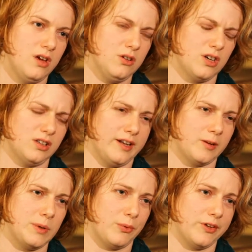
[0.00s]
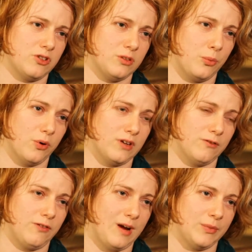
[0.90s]
You get a lot of people that are supporting
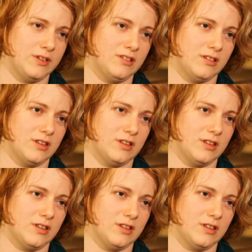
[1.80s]
families